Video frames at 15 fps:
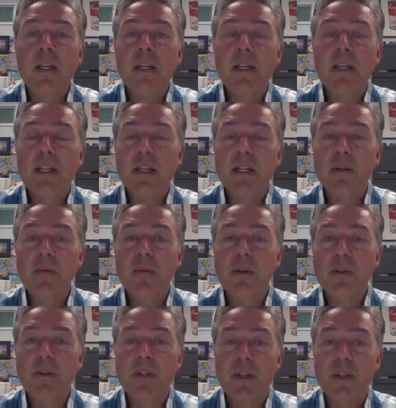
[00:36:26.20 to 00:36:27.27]
In other
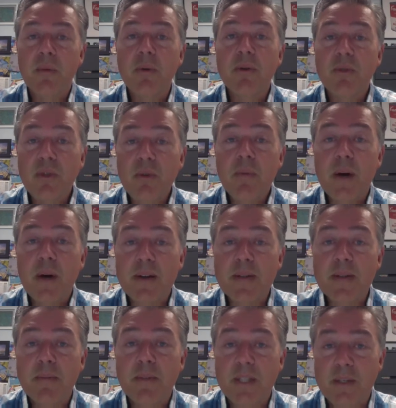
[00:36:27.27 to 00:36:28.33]
words, there were two
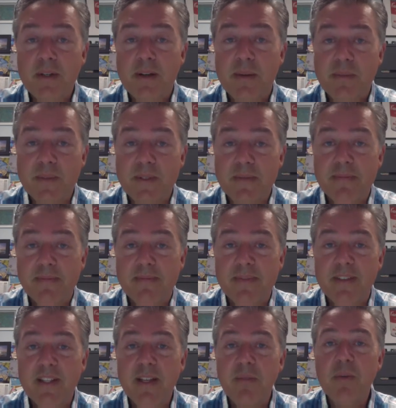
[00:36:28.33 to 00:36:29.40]
possible outcomes.
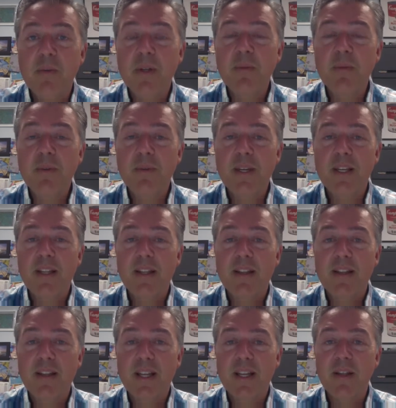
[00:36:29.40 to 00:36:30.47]
And one would be
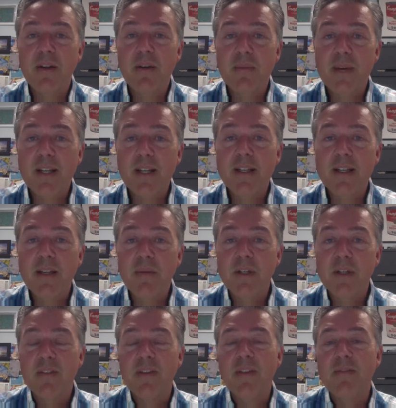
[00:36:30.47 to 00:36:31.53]
that humanity would
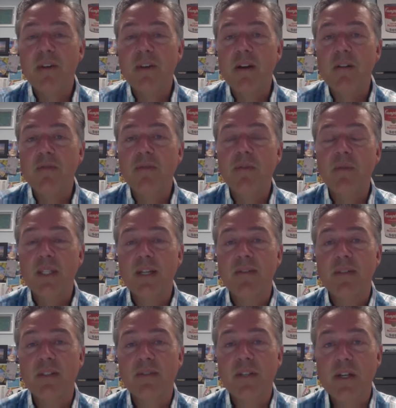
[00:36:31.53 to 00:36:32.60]
have evolved to a
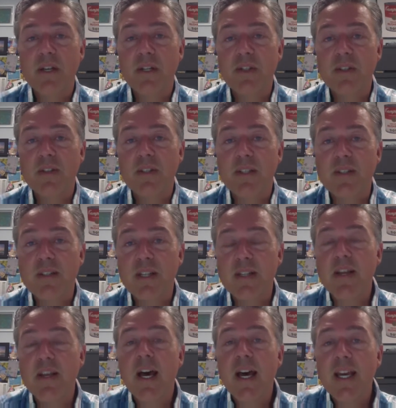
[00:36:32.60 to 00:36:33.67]
level of consciousness that's
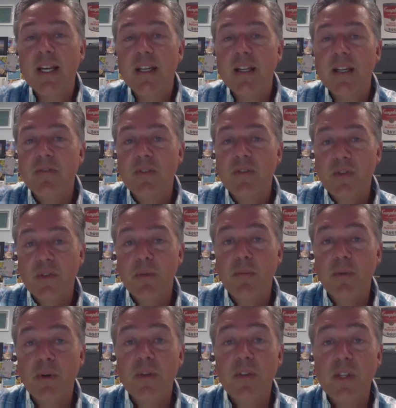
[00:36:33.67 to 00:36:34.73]
high enough to
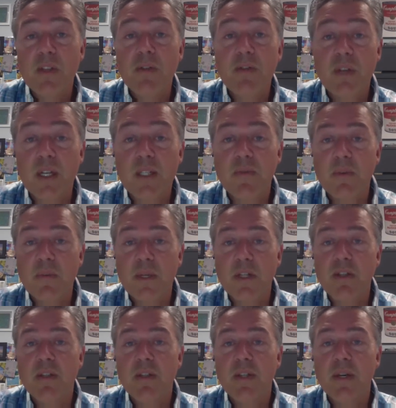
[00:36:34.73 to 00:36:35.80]
support the
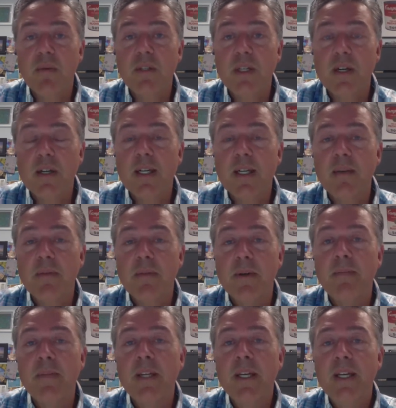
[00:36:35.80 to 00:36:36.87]
transformation that we're talking about.
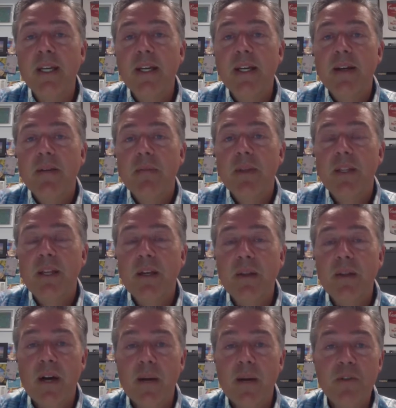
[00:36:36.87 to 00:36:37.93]
But the
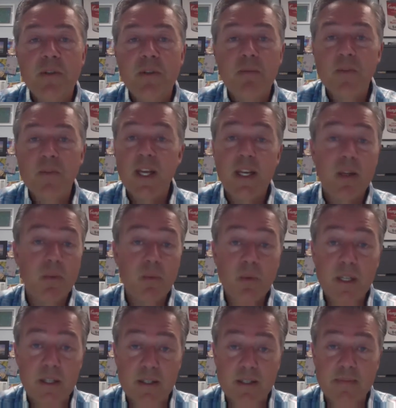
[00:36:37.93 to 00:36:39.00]
other option was that it wouldn't.